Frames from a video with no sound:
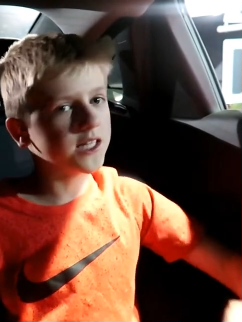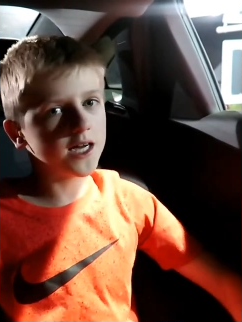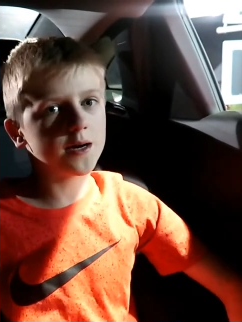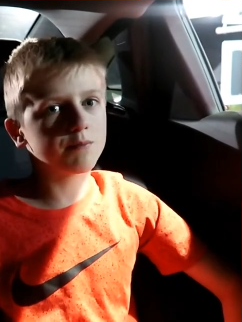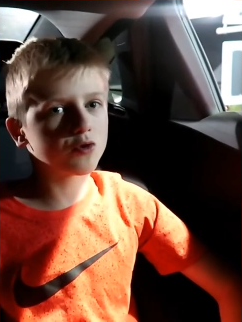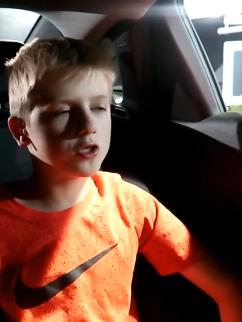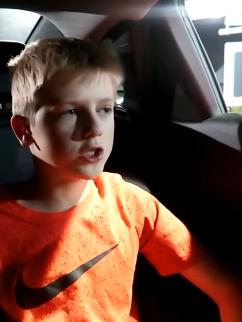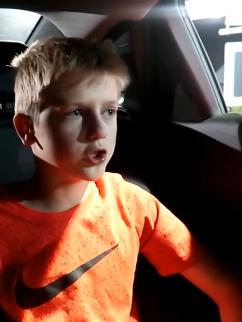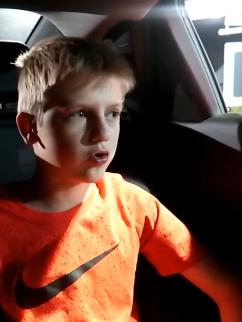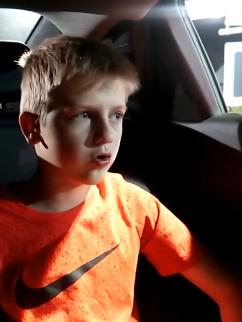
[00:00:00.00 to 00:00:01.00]
Yeah, and I'm
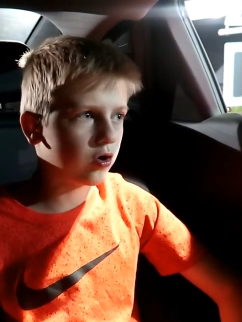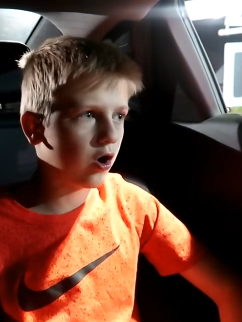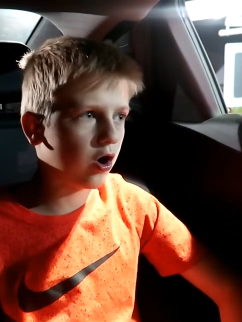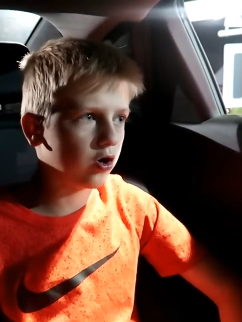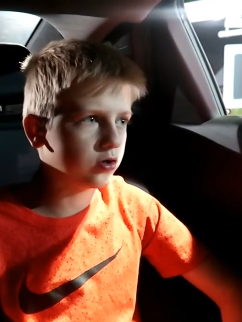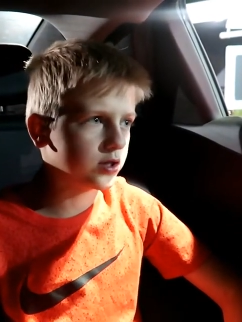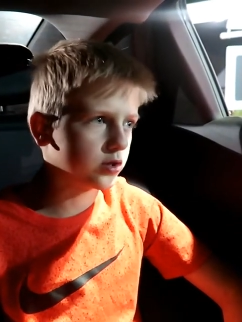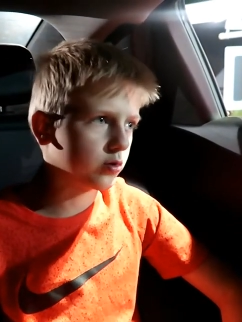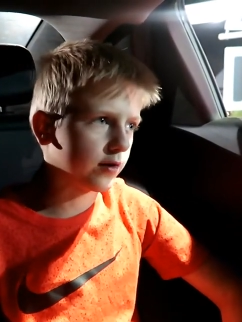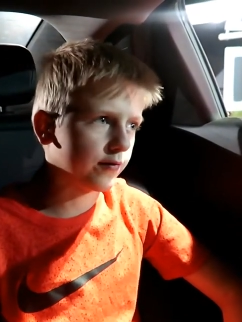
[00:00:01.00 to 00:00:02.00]
pretty sure ours is
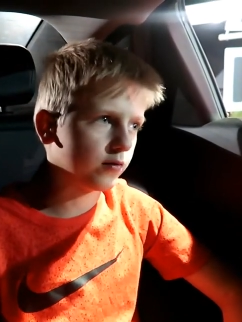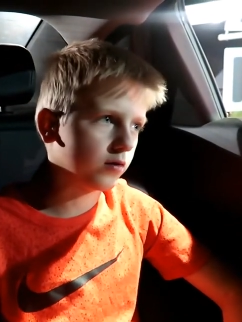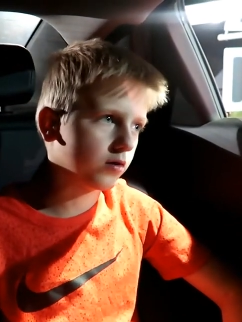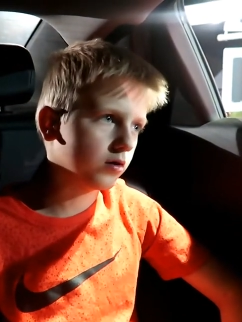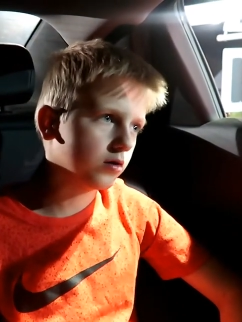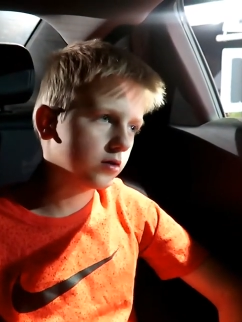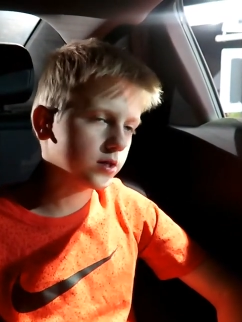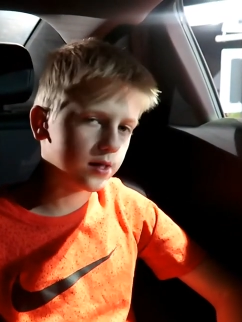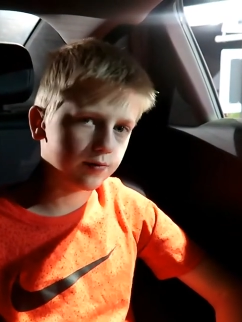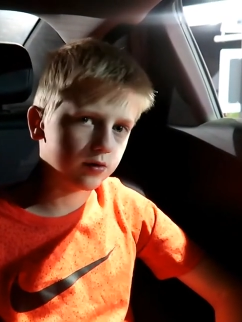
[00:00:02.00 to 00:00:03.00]
twenty-four
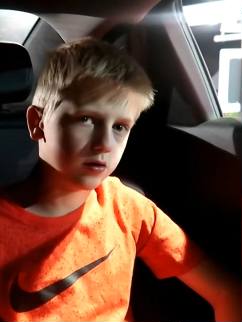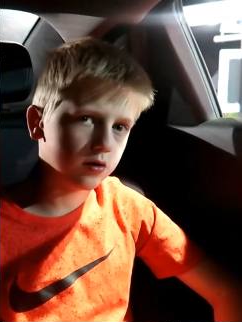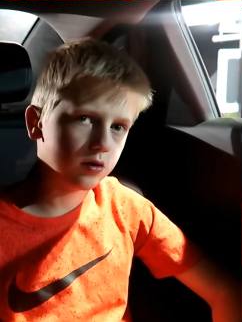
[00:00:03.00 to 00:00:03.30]
seven.